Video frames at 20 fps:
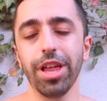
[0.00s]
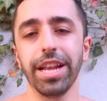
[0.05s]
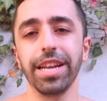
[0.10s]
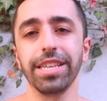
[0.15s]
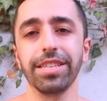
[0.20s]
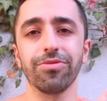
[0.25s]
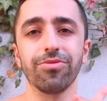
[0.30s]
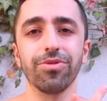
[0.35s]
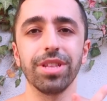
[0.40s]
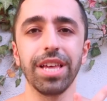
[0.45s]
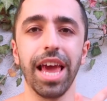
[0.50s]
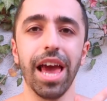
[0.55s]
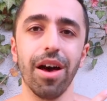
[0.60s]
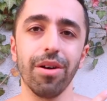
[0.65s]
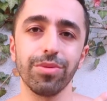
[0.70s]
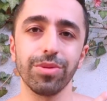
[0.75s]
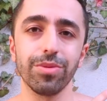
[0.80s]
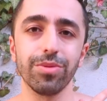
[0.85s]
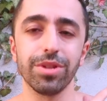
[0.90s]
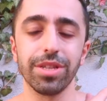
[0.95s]
and it really
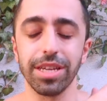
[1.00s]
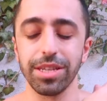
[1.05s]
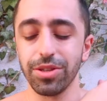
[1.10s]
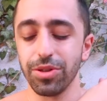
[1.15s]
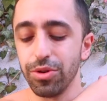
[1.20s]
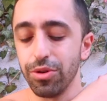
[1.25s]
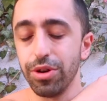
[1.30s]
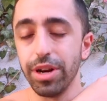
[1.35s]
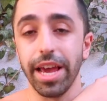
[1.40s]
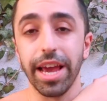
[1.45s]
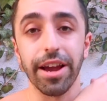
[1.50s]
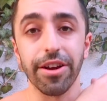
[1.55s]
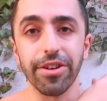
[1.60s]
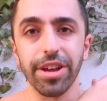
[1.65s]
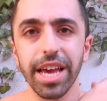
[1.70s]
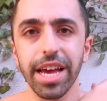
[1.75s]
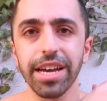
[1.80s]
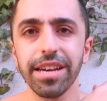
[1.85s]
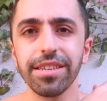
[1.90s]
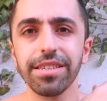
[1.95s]
helps with the certain
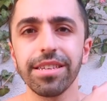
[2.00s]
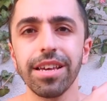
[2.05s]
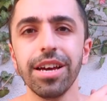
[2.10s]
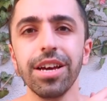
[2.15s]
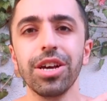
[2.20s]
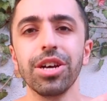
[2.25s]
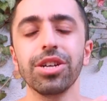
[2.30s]
areas.